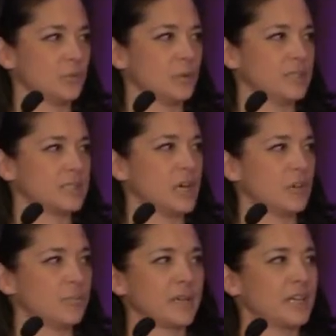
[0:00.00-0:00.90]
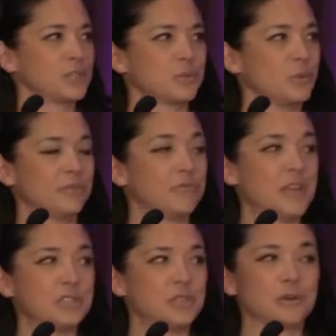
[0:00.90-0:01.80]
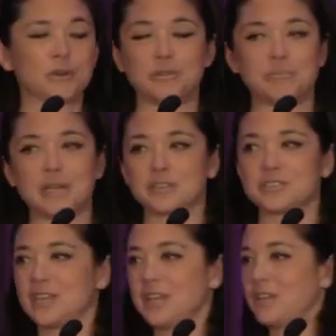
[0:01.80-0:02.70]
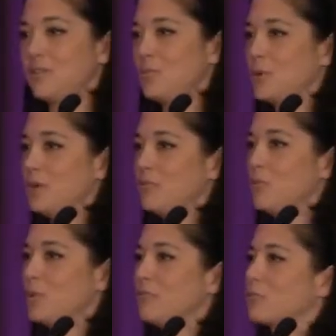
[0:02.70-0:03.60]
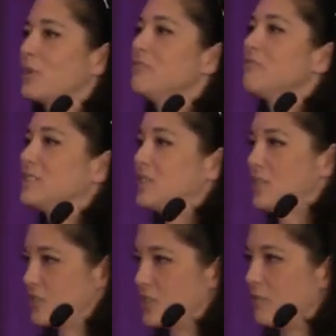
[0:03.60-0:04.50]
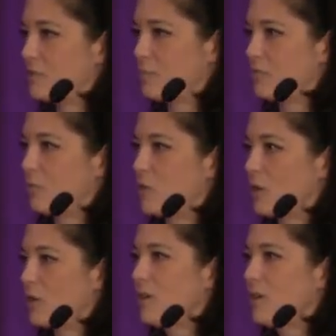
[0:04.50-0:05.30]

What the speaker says: in women's health, because as you heard the mayor say, we've reinvented ourselves before.